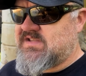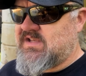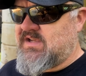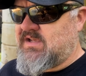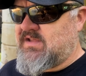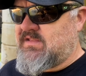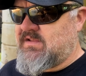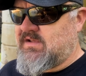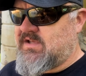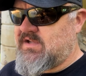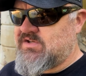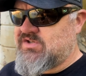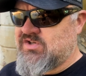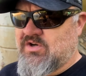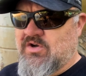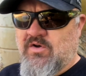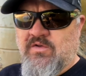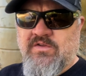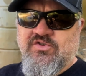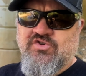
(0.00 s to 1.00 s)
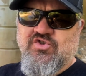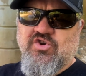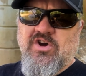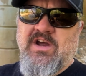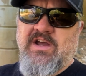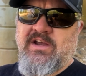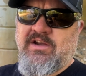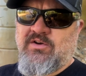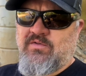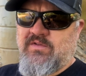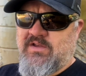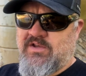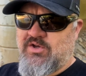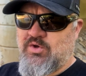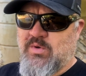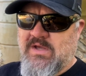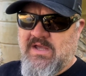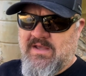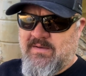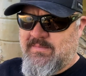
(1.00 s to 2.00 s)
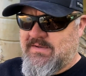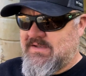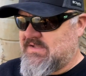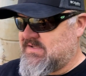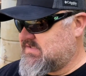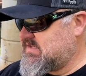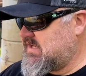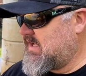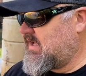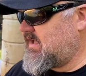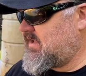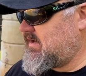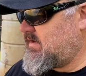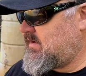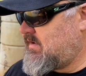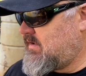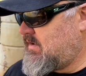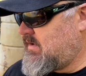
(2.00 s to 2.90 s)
thing in the kitchen called the triangle that you can't be inside.